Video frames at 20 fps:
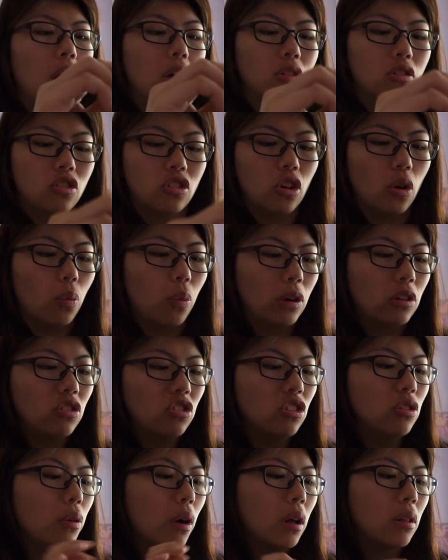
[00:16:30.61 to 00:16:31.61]
So
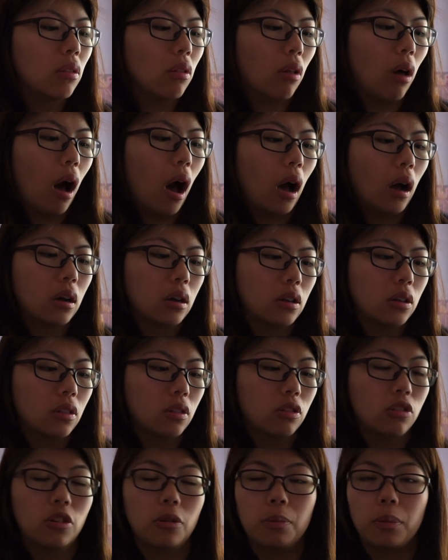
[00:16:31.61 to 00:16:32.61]
once you unlock
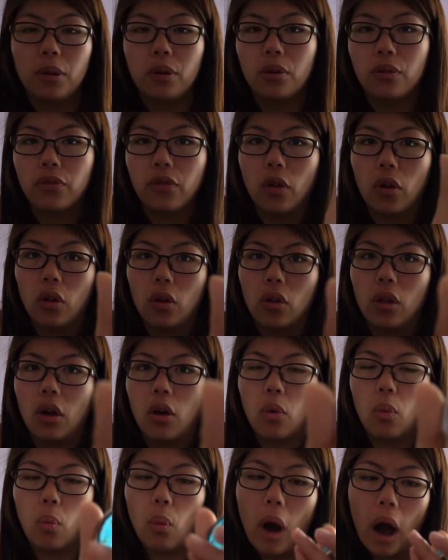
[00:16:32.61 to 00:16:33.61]
your
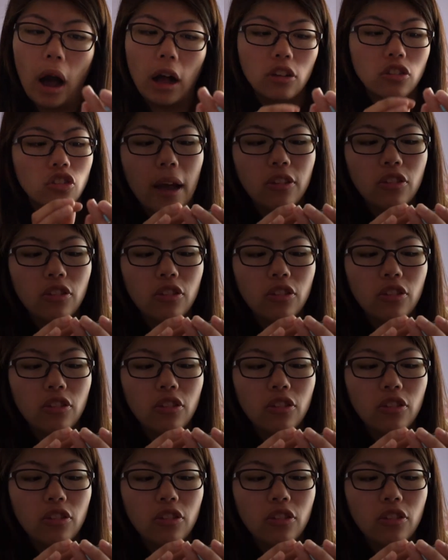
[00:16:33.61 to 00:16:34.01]
beautiful watch,